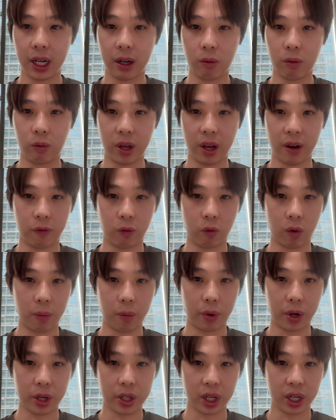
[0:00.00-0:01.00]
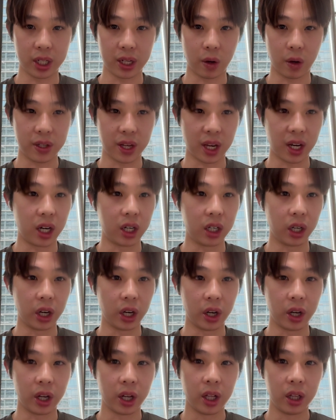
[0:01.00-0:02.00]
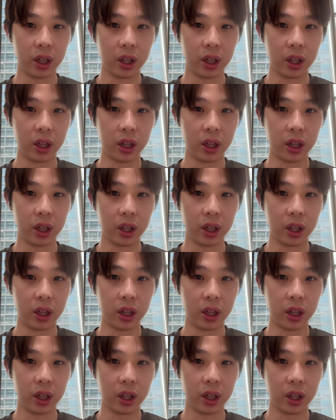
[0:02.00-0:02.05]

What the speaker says: We have one person, as I was saying earlier,